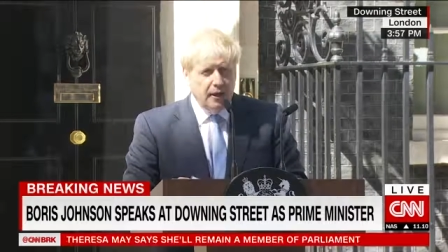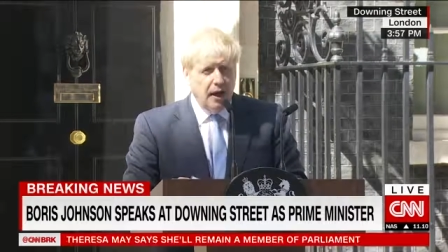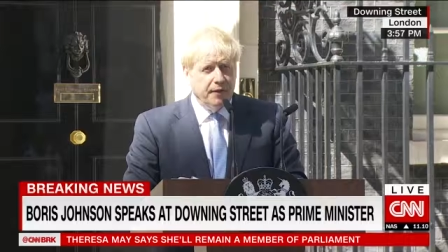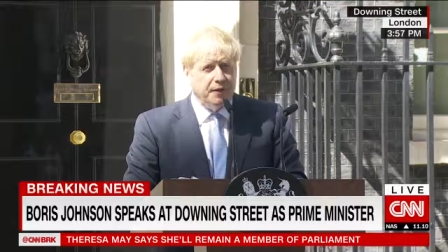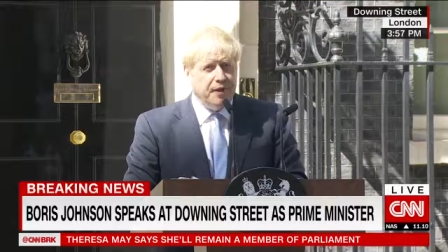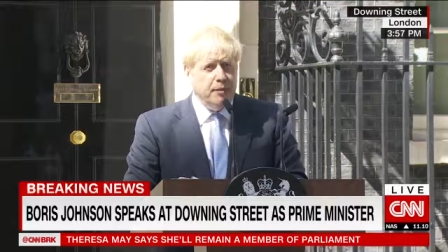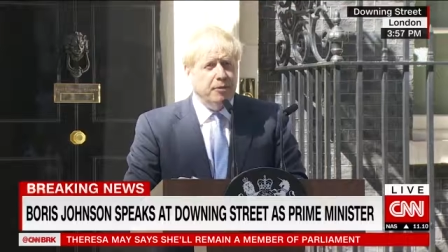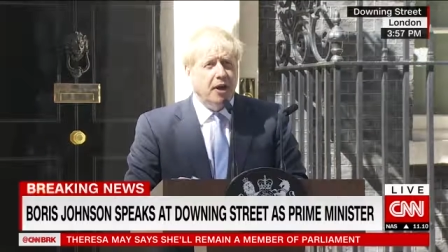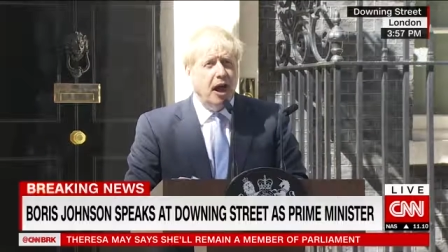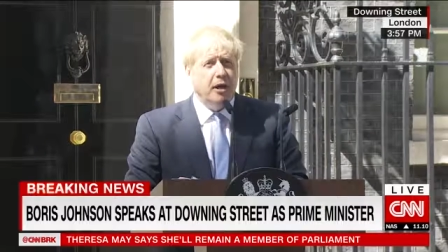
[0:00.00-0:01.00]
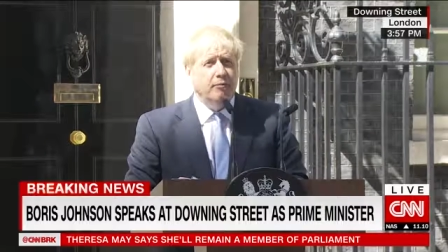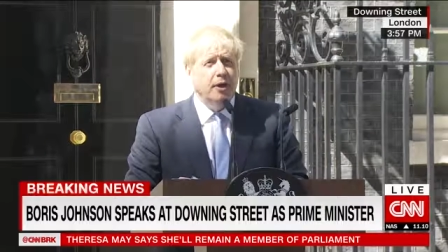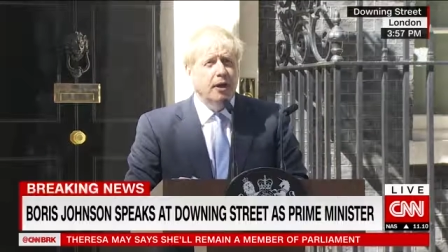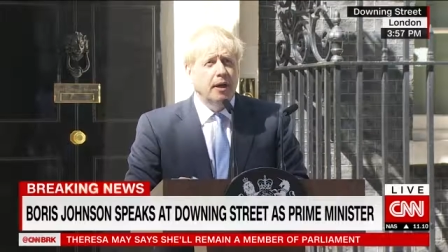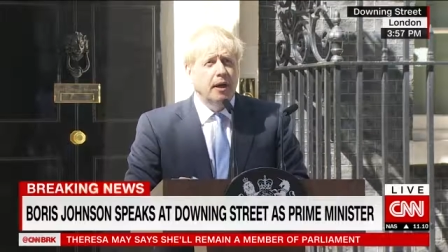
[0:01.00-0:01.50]
at the same time,
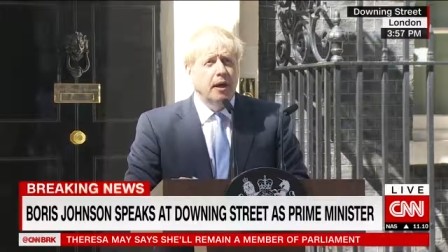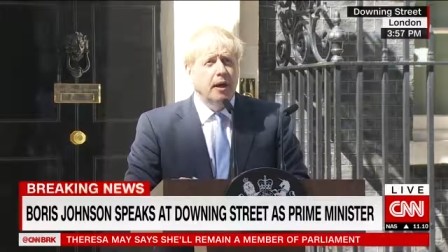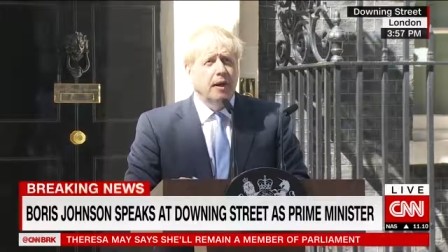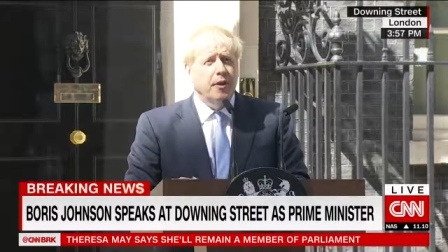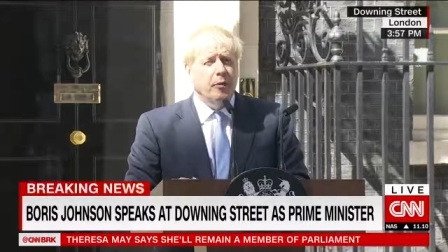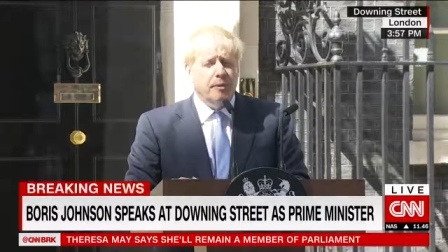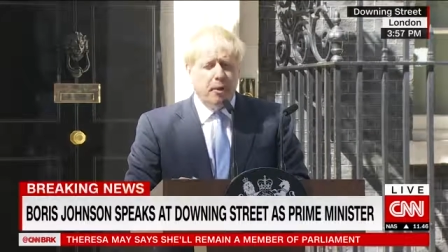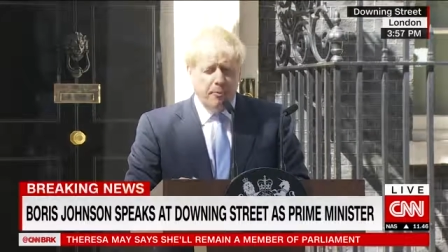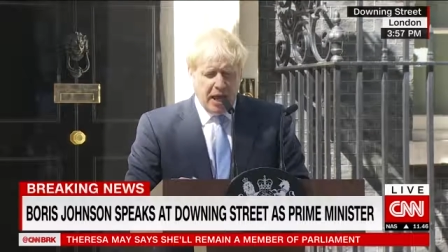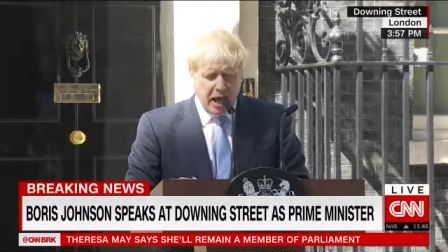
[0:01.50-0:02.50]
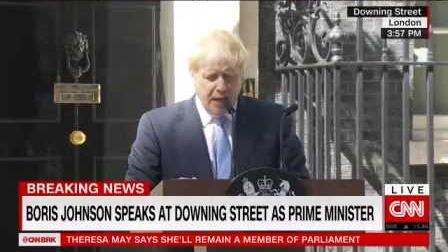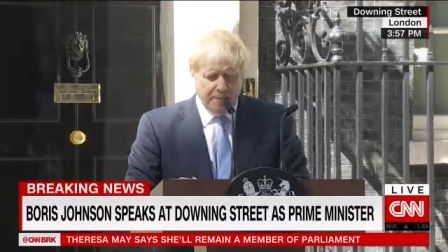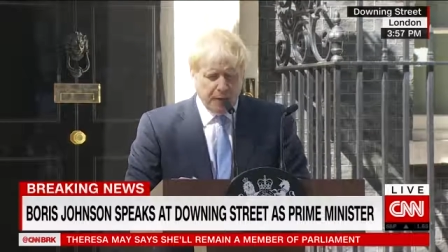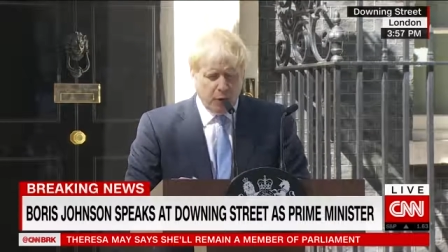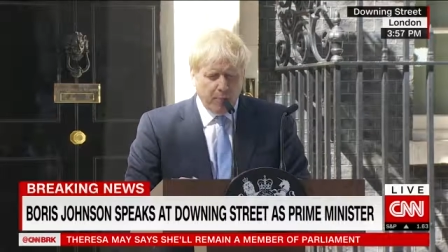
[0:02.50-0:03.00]
that we prepare
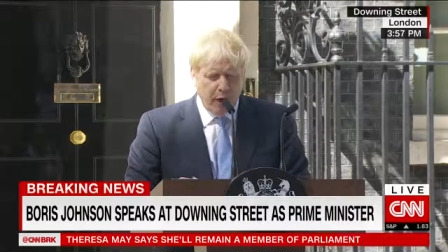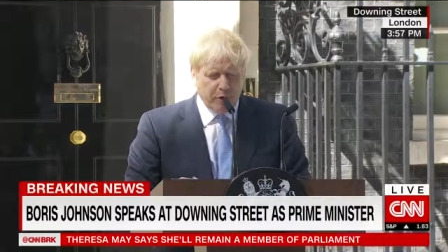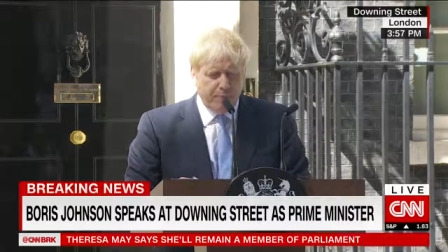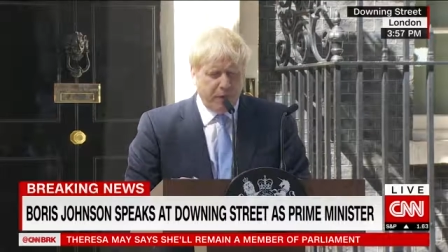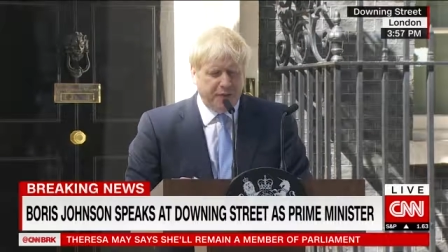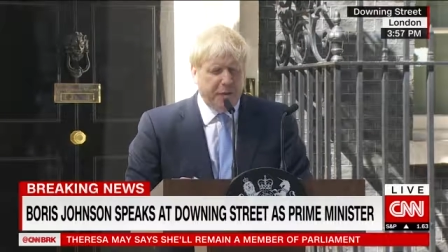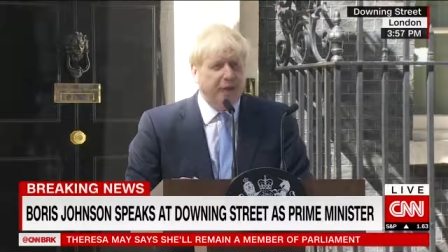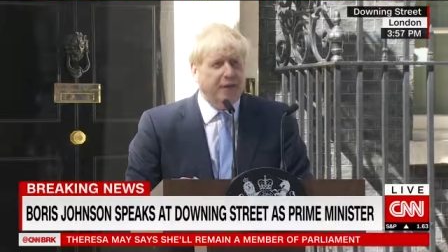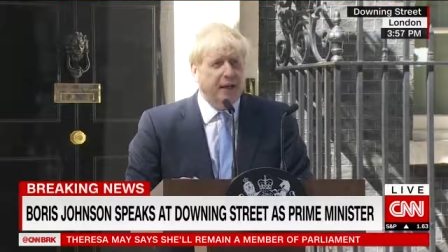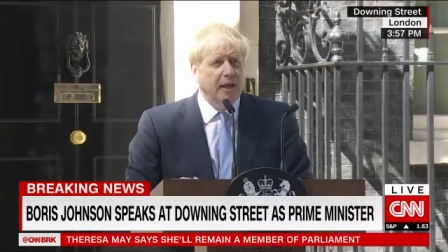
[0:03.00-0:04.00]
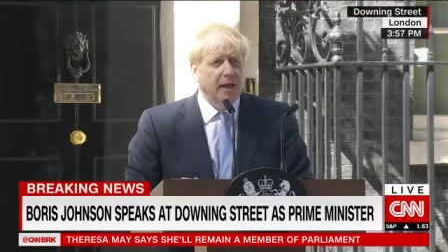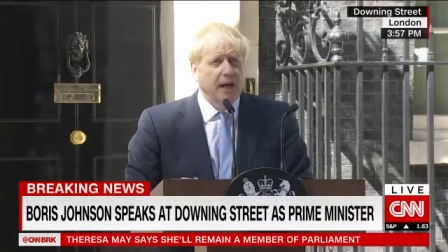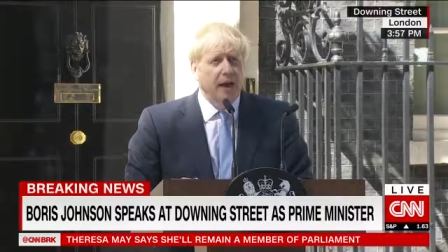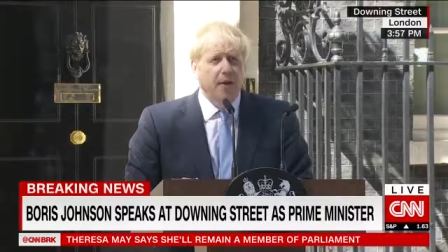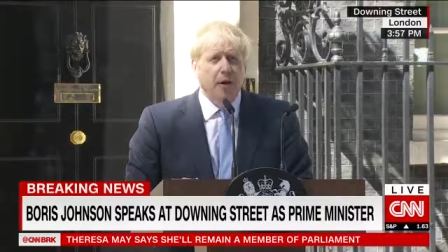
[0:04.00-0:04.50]
for the remote possibility
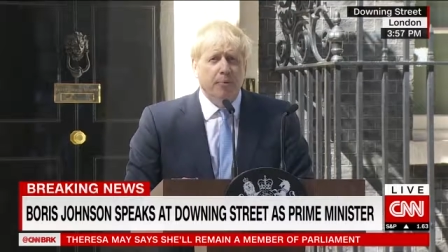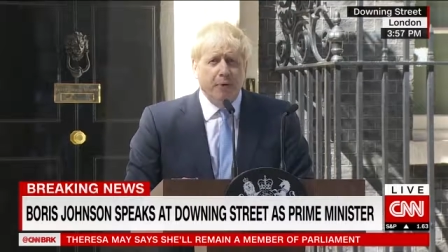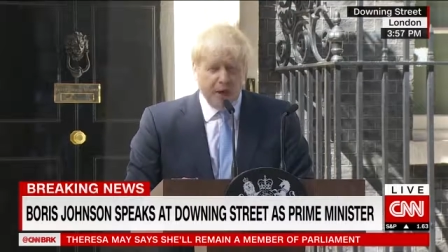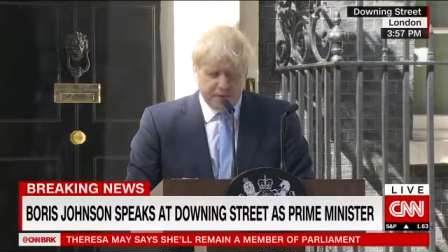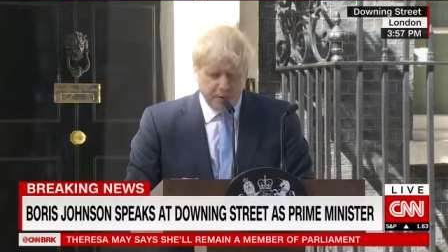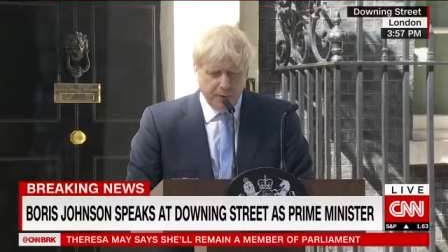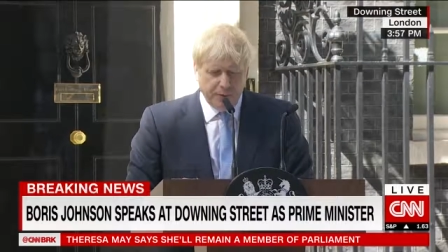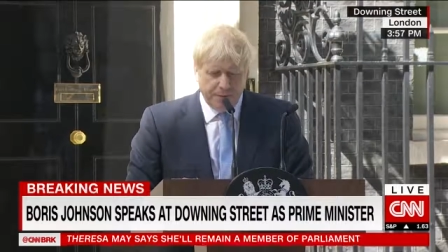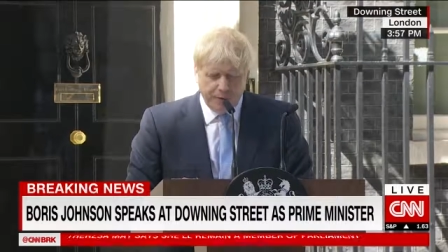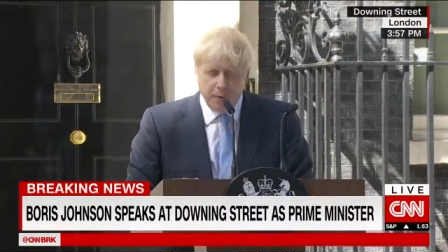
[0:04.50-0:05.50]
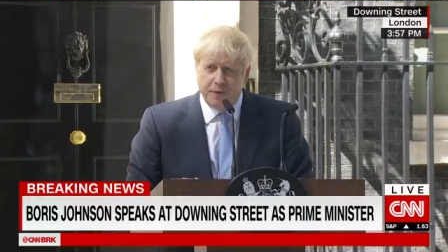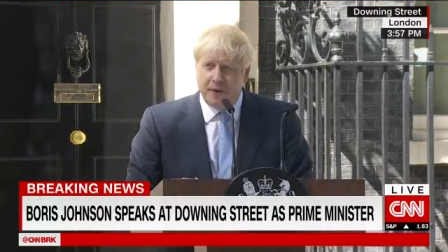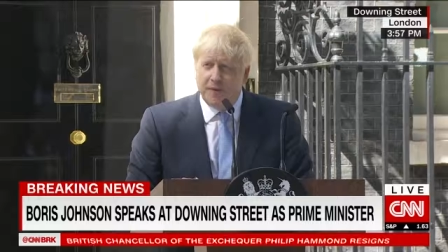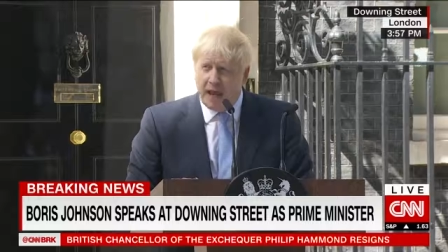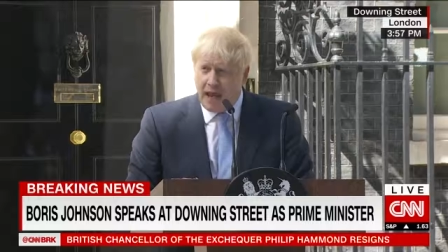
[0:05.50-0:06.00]
that Brussels
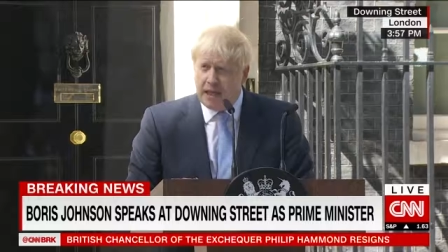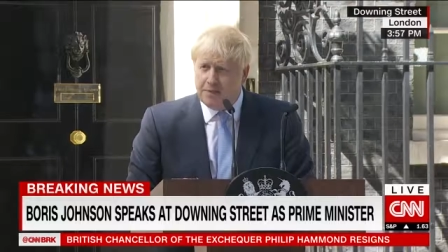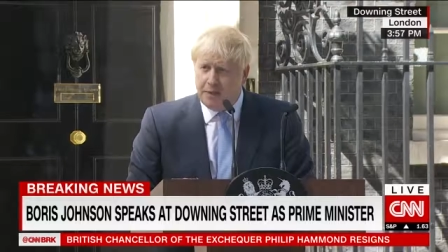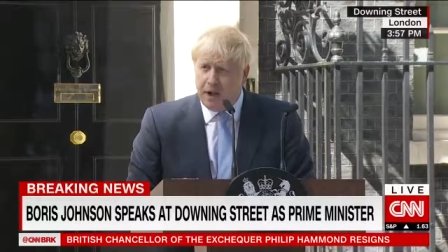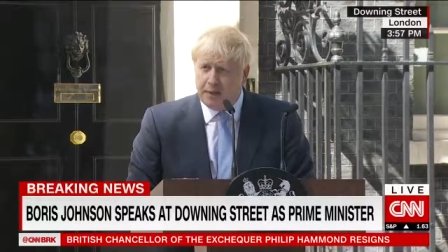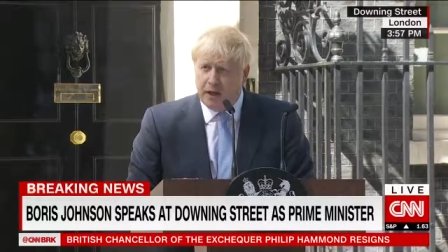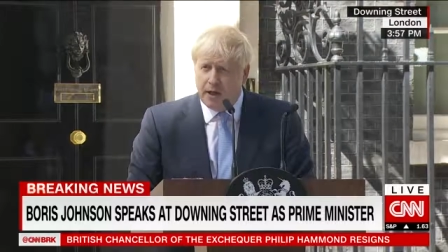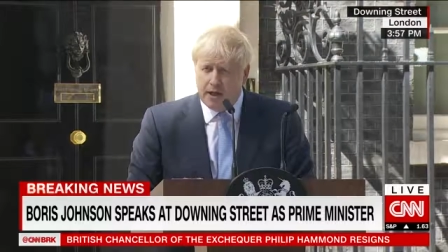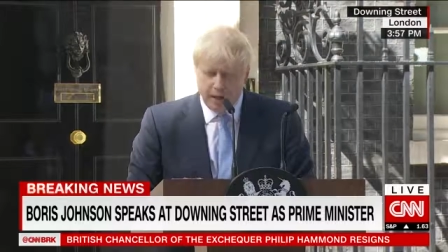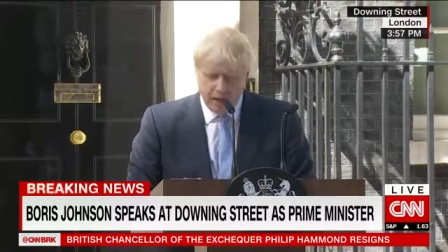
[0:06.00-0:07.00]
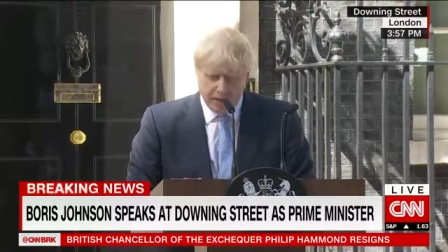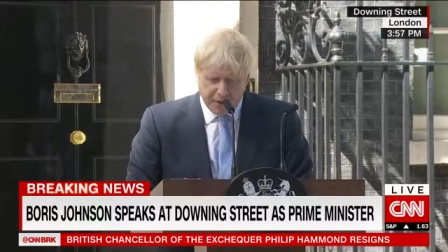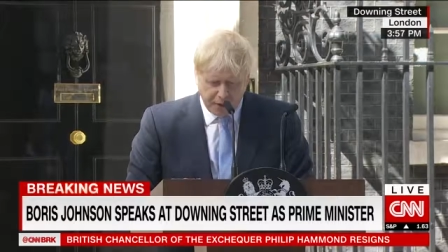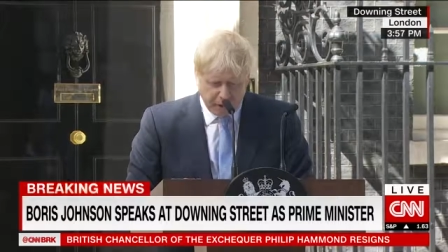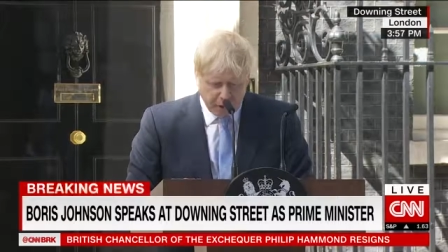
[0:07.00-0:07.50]
refuses any further
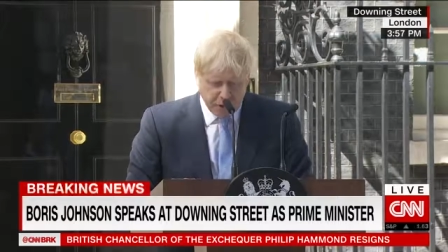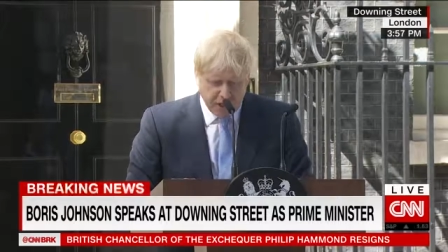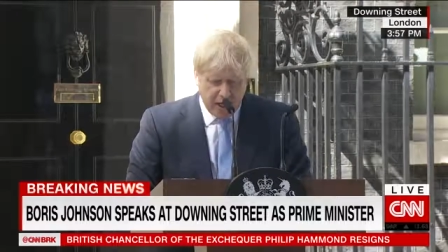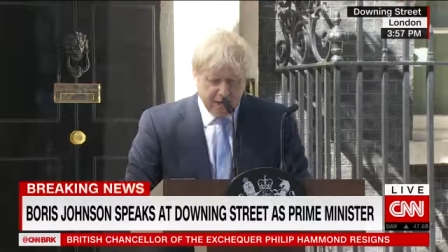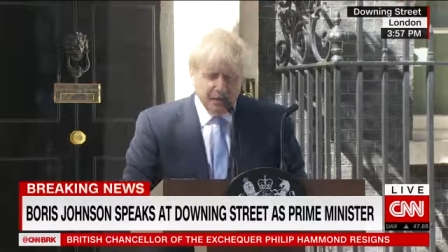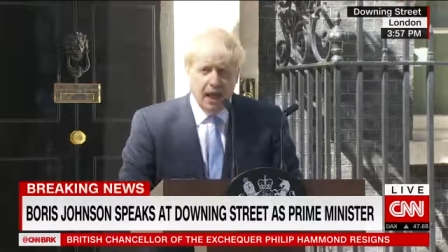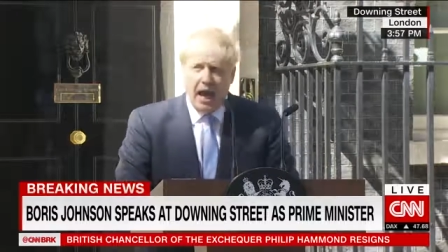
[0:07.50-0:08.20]
to negotiate.